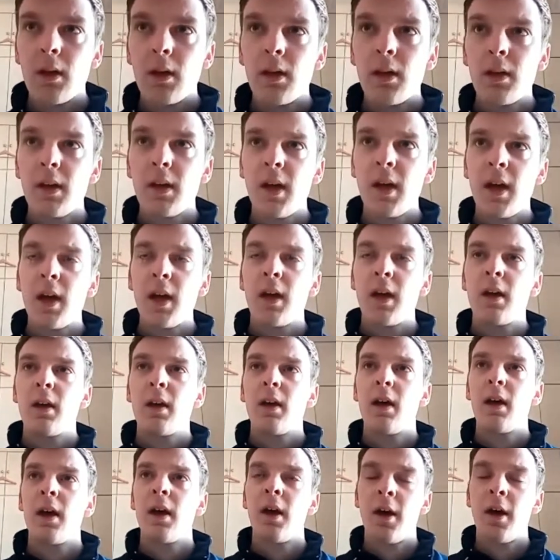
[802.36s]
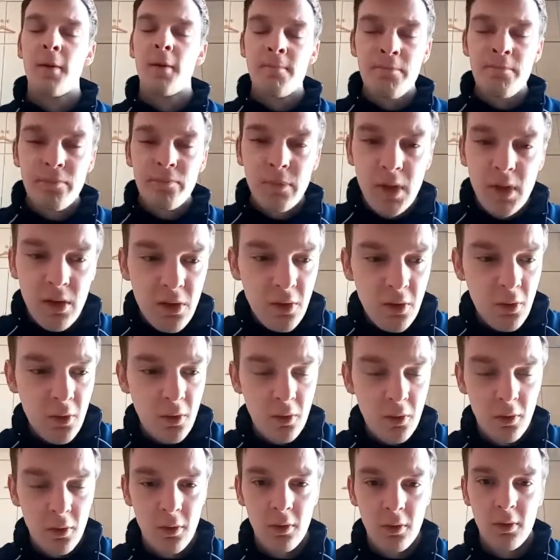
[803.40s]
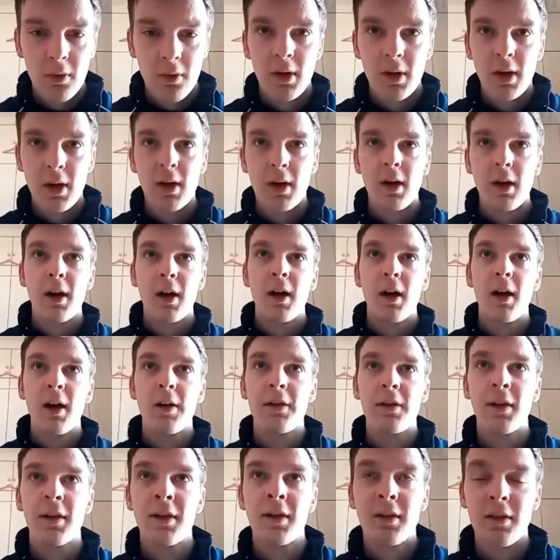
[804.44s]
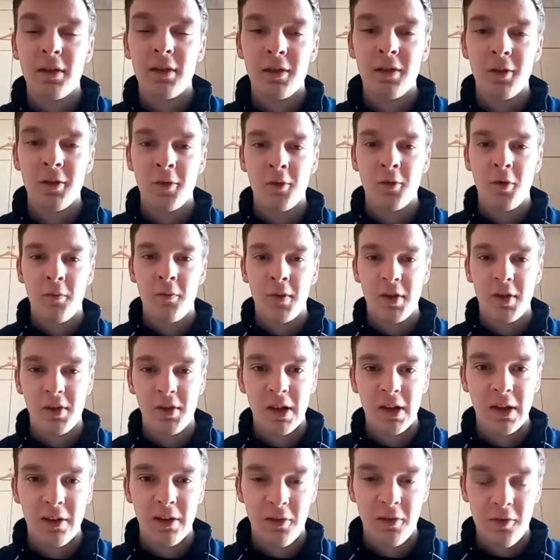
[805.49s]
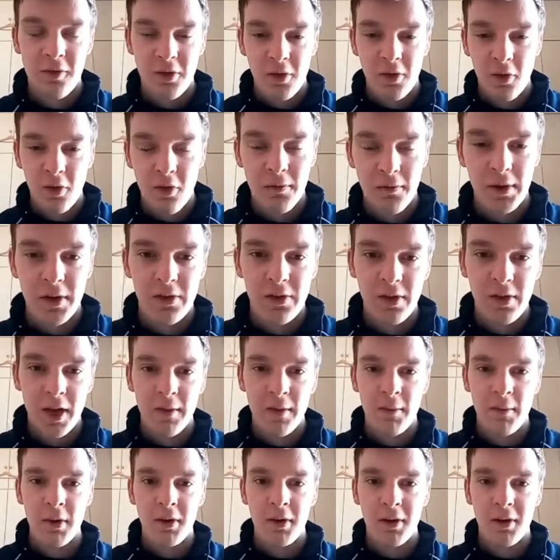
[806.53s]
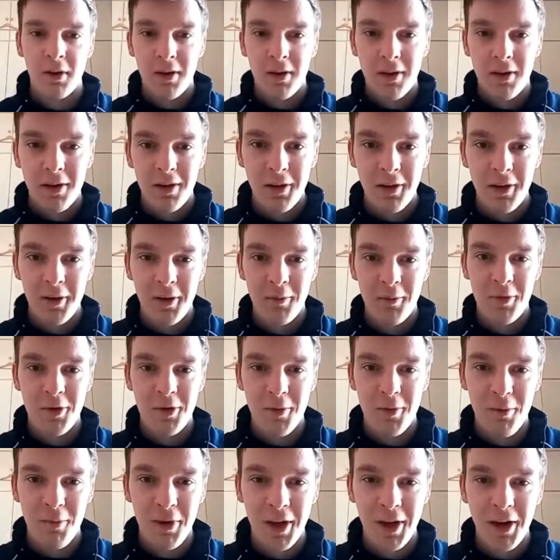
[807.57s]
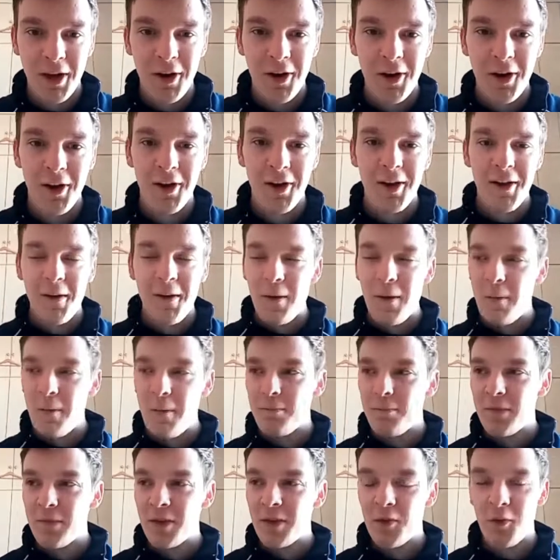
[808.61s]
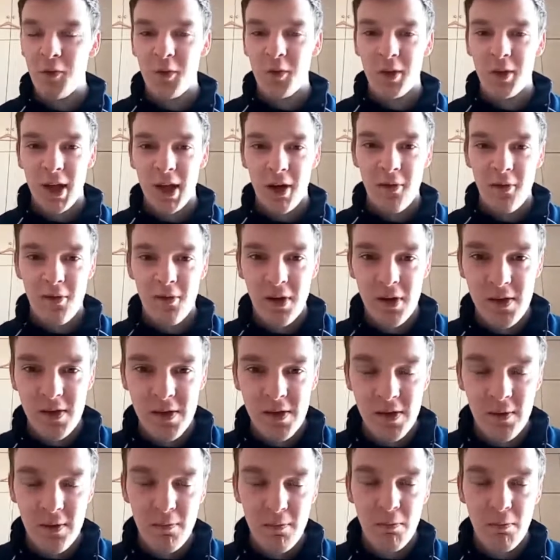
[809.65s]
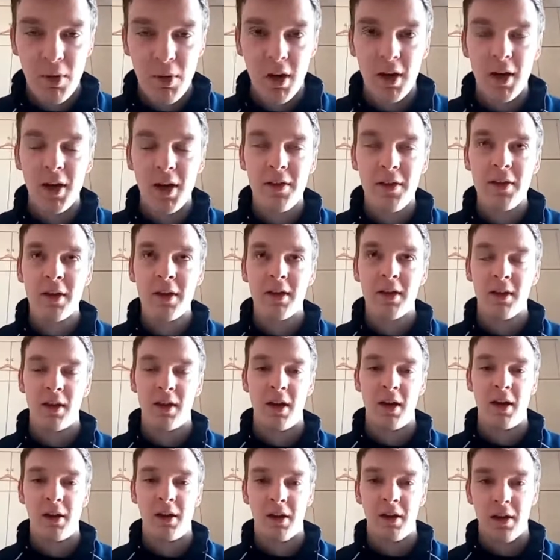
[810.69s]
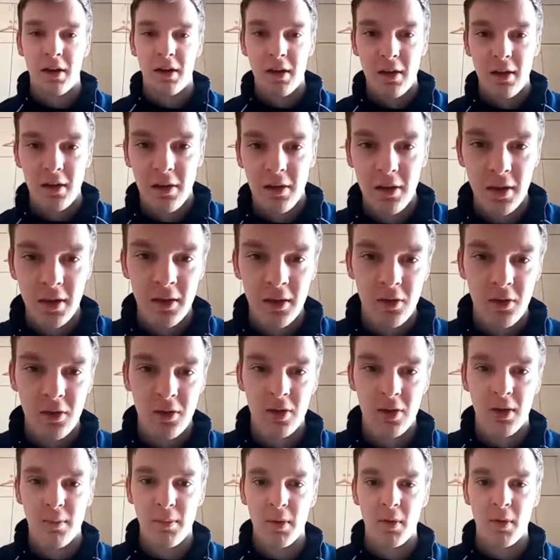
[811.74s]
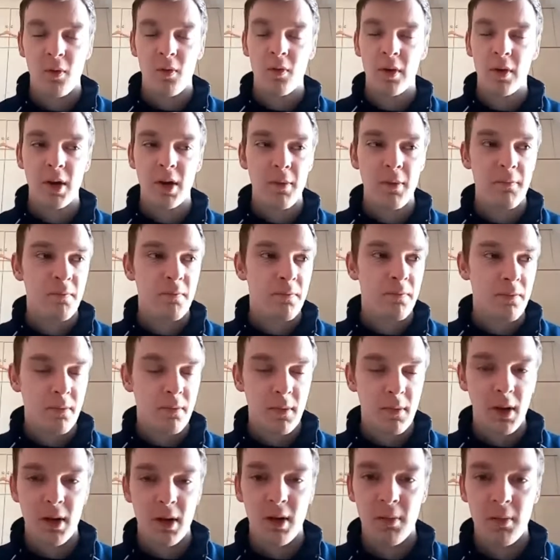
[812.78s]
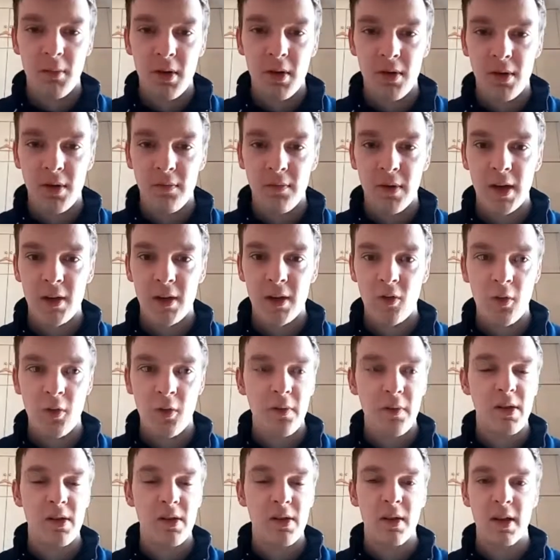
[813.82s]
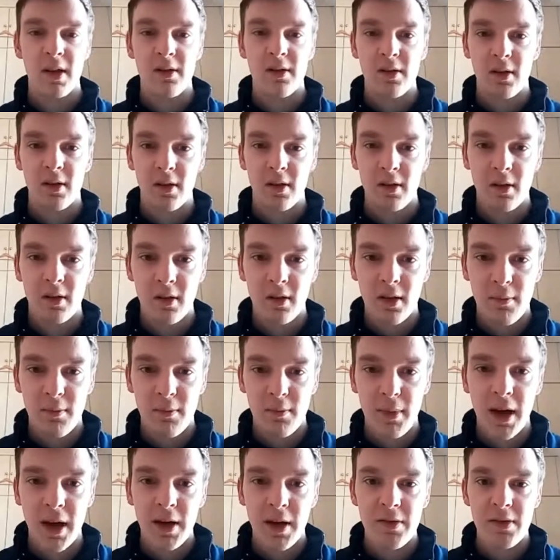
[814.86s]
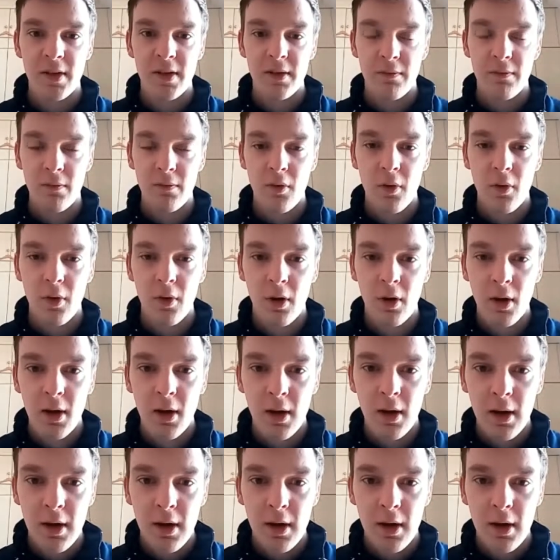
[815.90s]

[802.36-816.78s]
Yeah, so I think, obviously there's a lot of excitement as a player. You're nervous, but I think the great thing just about Oriam as a venue, obviously, is the capacity for,